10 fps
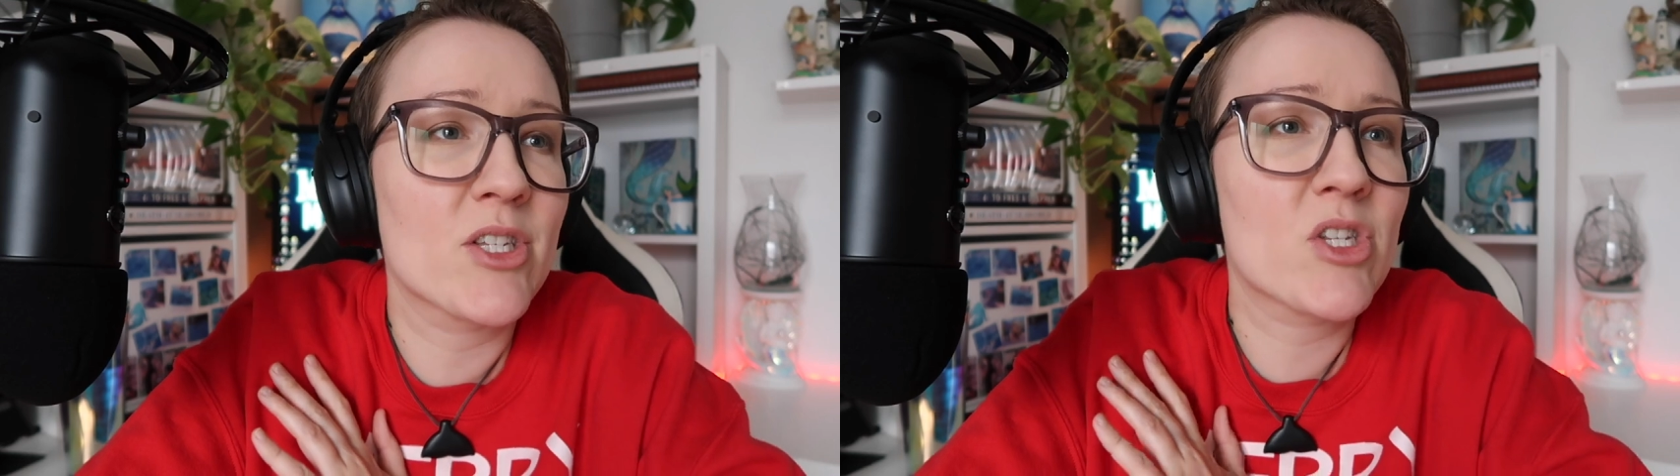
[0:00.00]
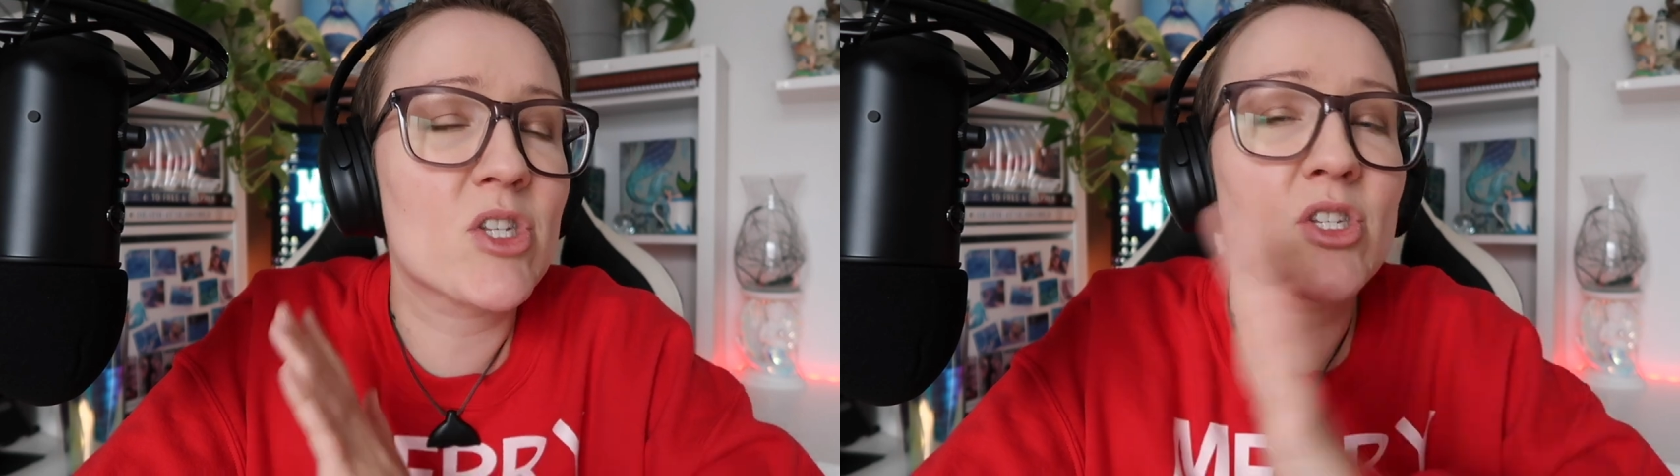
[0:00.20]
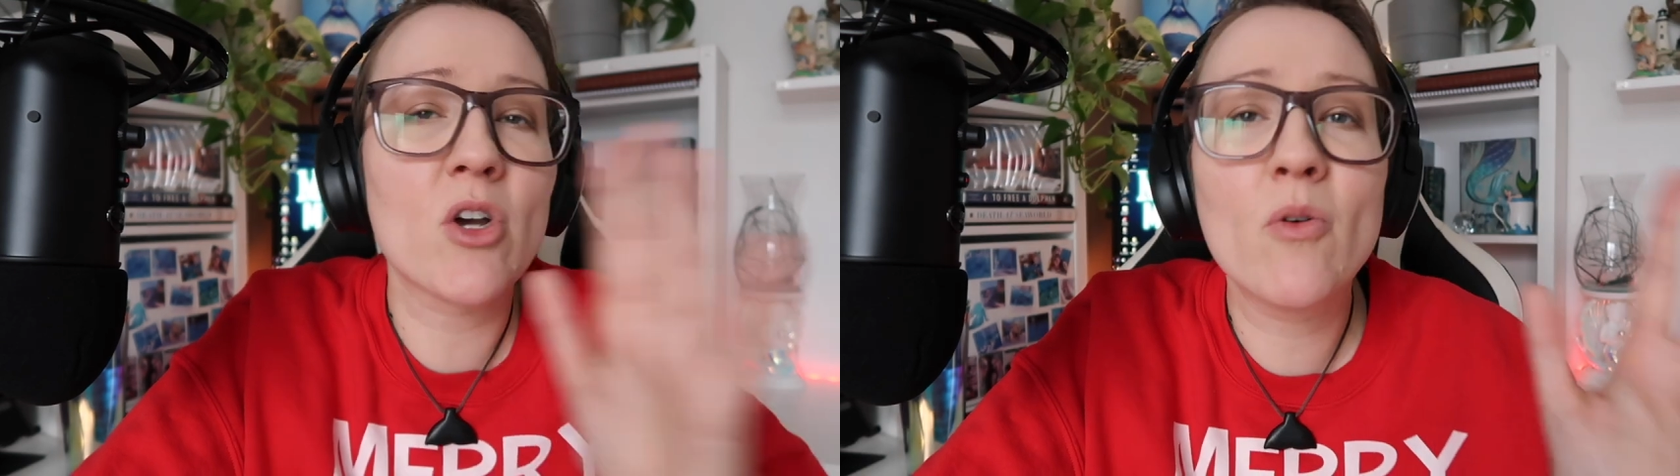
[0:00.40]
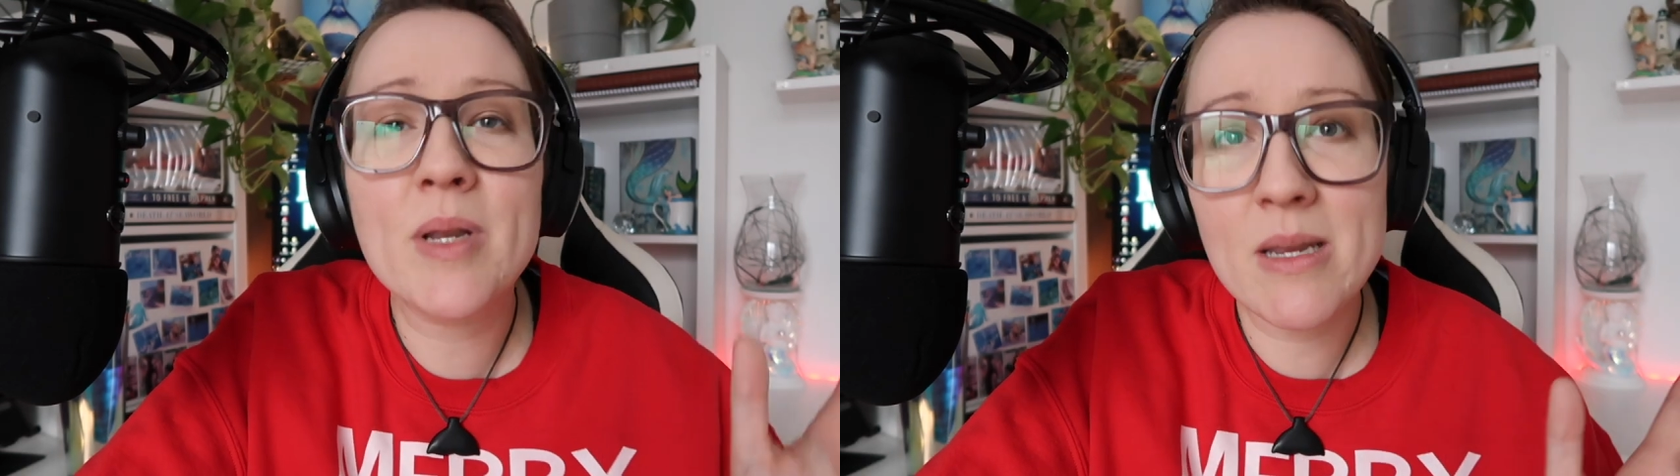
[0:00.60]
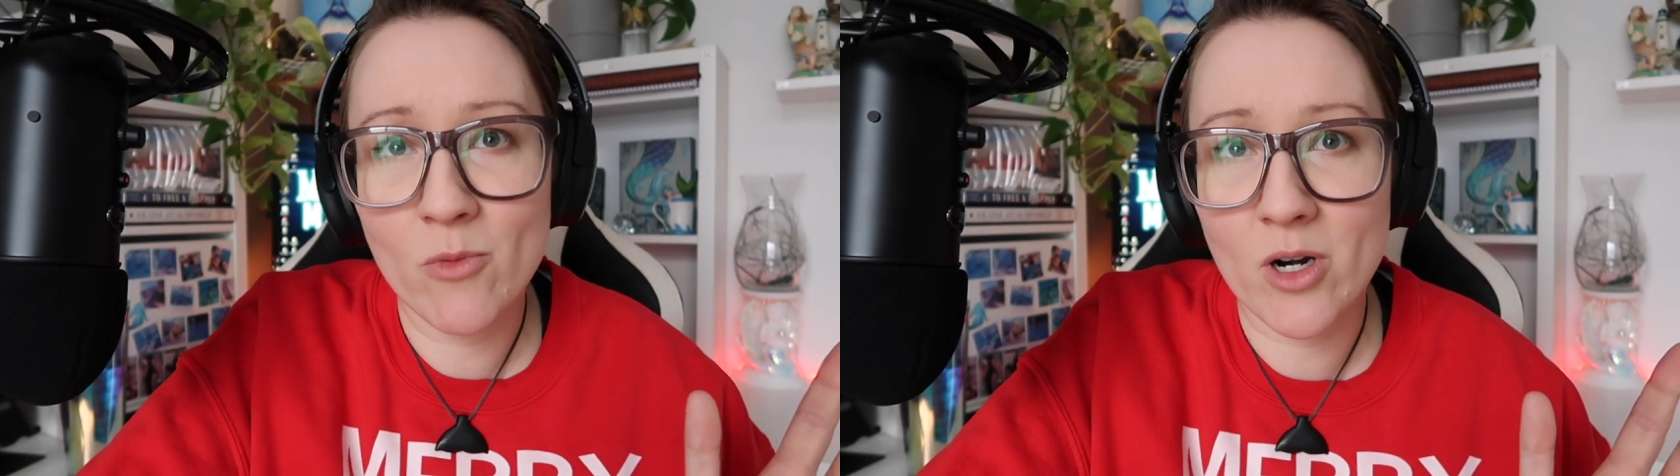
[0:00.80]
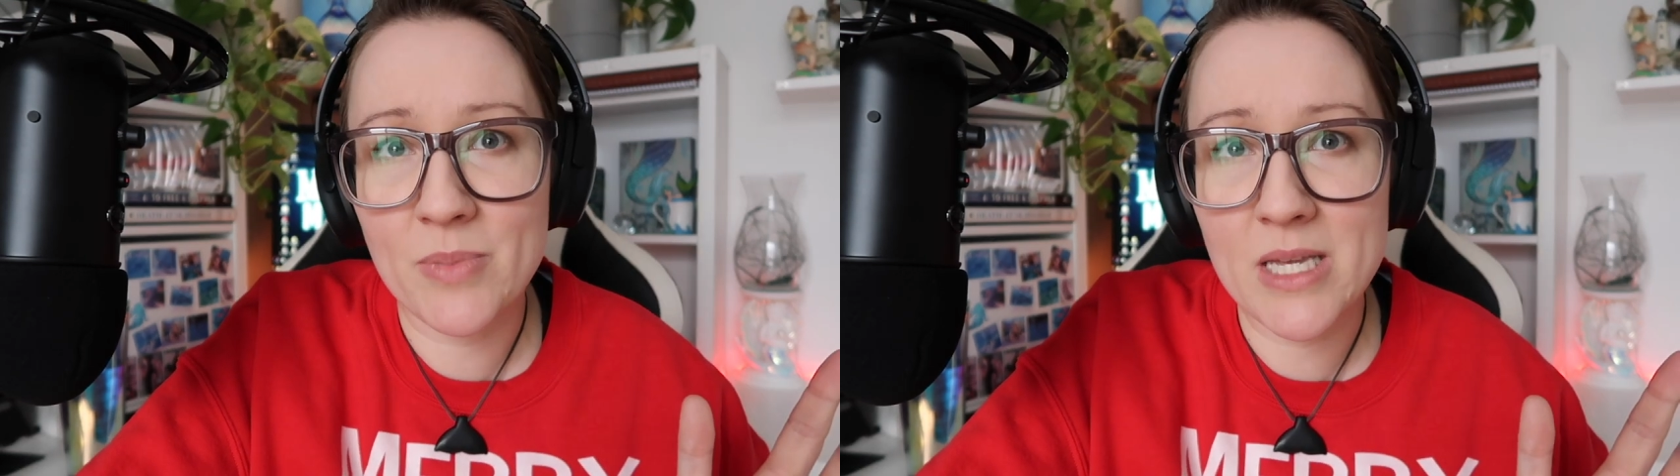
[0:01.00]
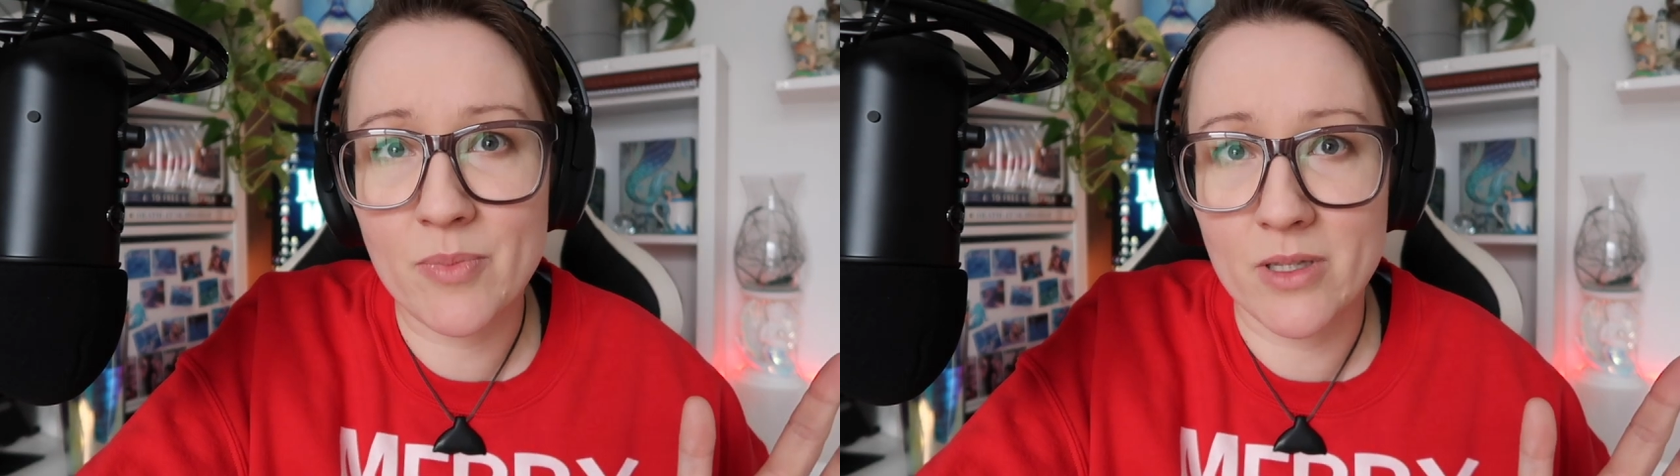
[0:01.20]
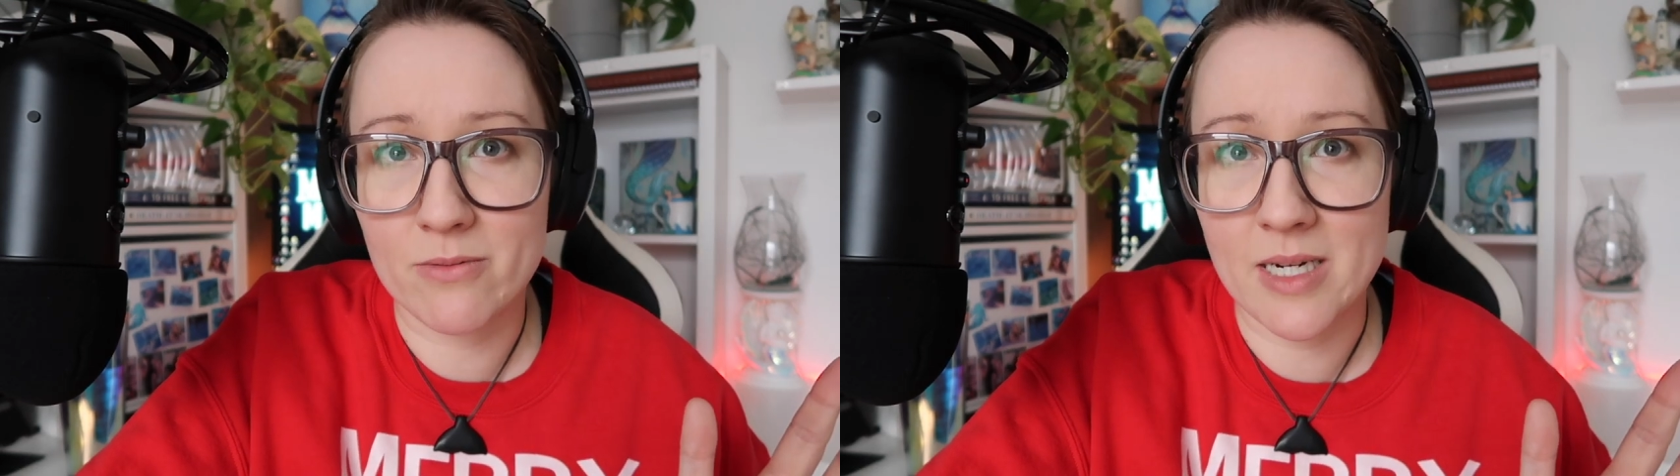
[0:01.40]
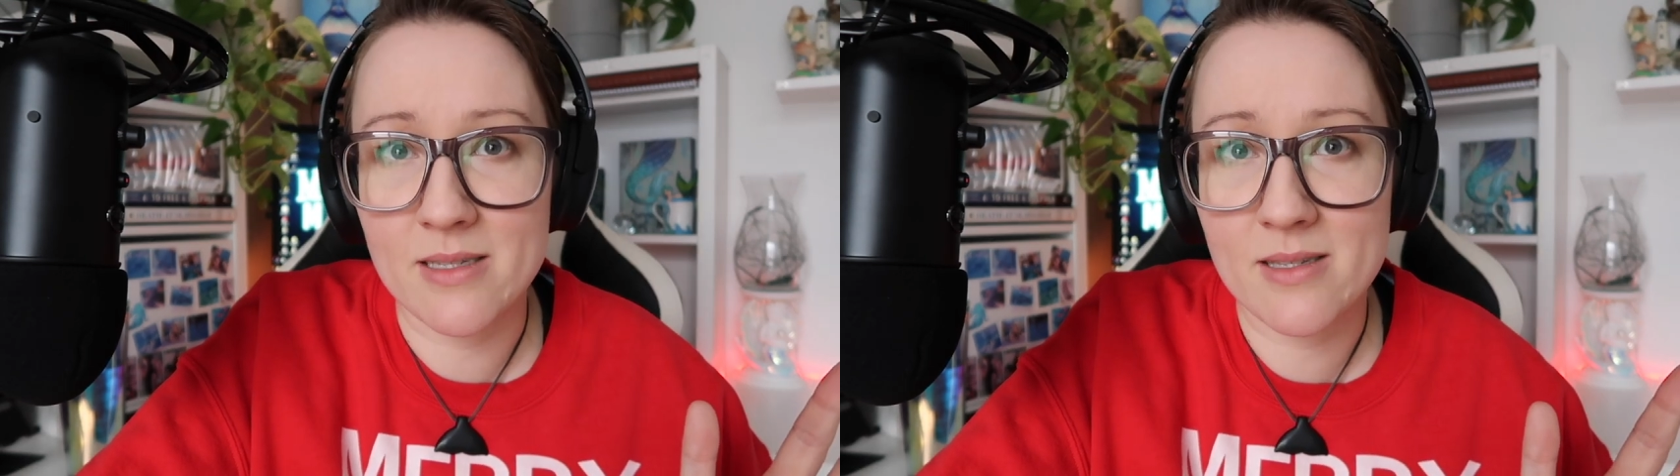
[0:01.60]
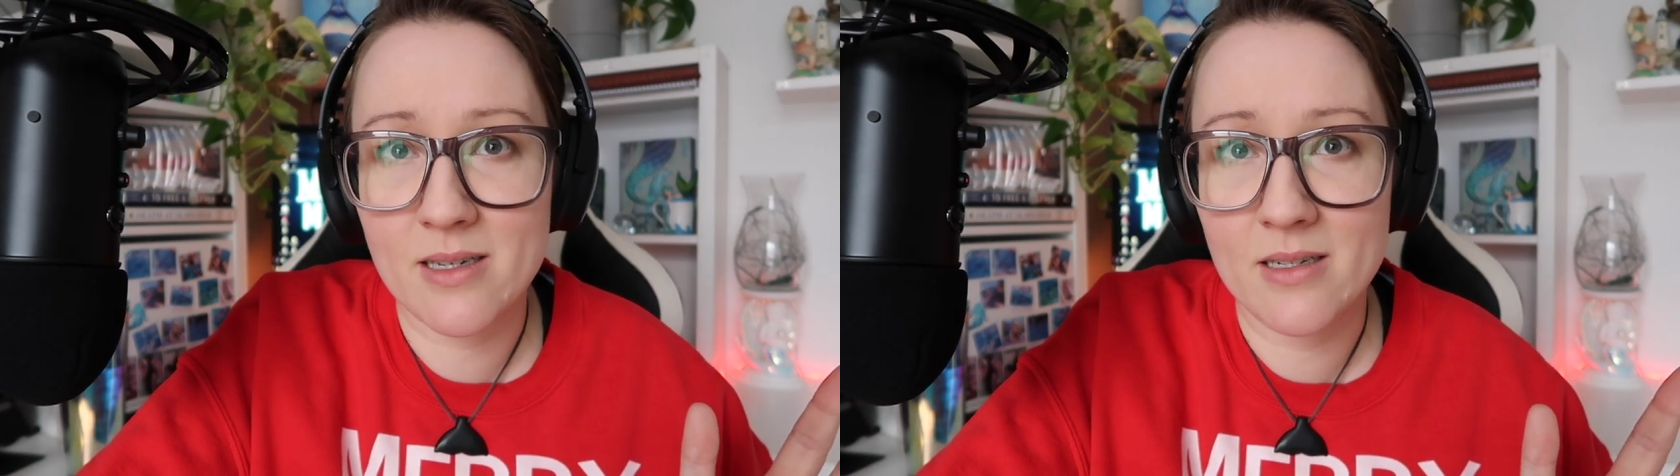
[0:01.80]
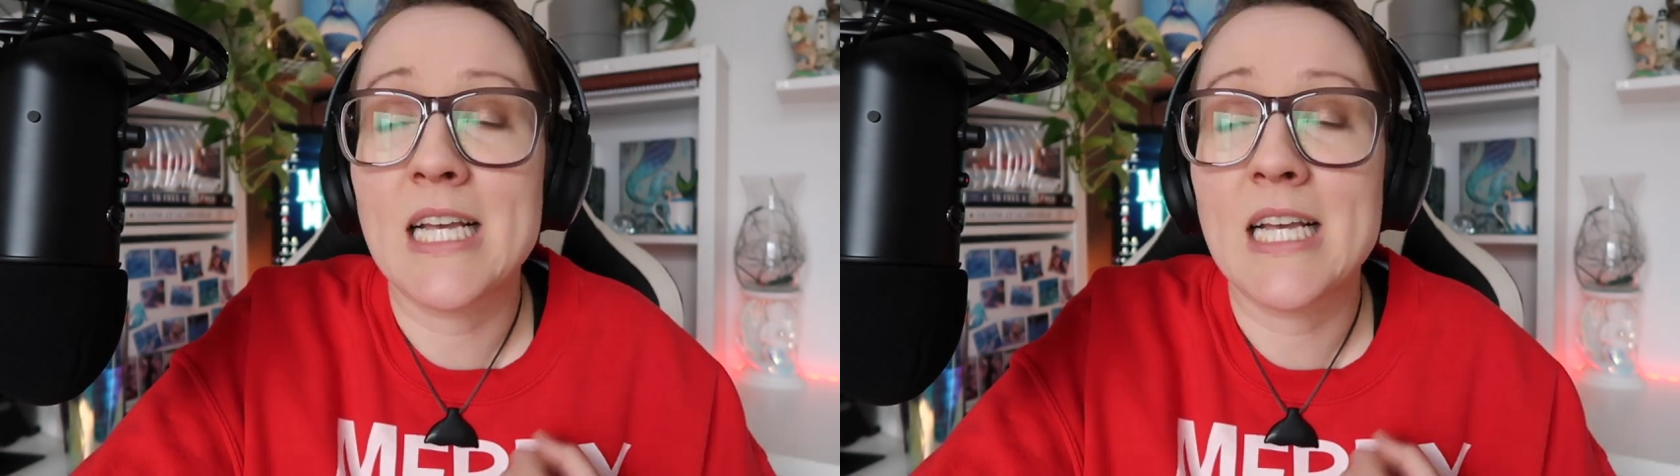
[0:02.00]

so many more people at risk,